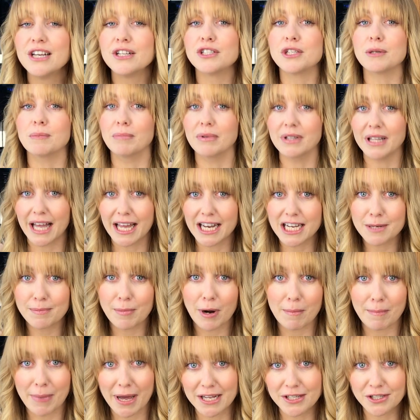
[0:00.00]
to blend up our
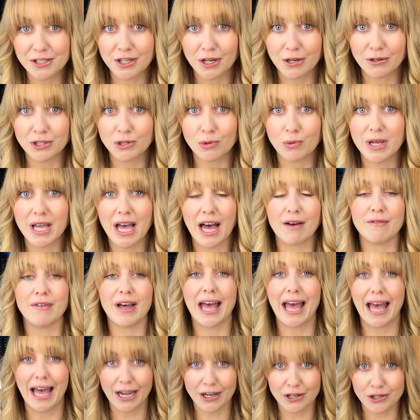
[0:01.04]
pesto so we have
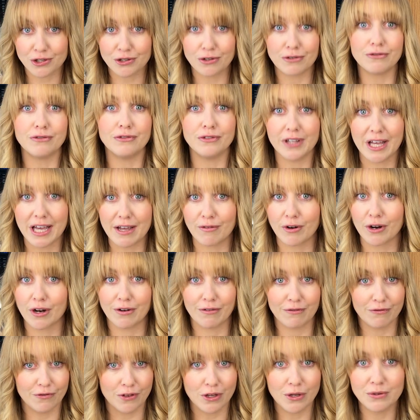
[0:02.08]
extra flavor
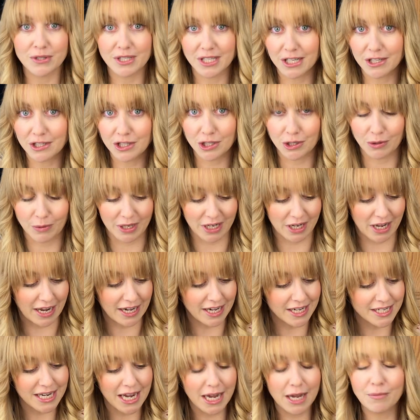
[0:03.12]
infused into it.
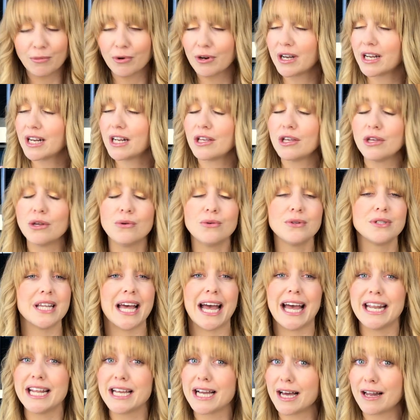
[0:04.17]
Anytime we're gonna use
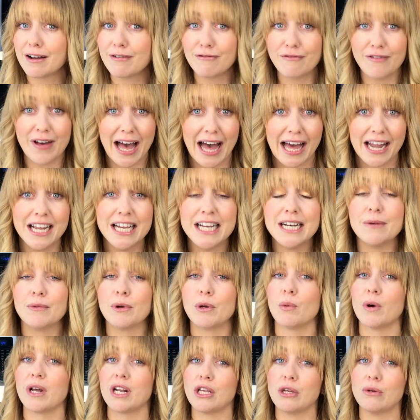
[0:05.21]
any kind of fat, we
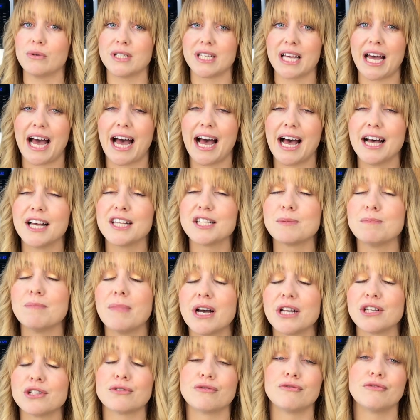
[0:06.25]
wanna use as
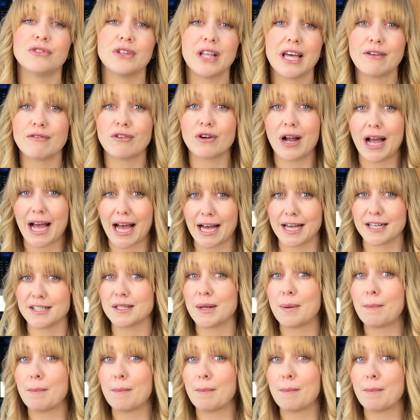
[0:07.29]
much flavor as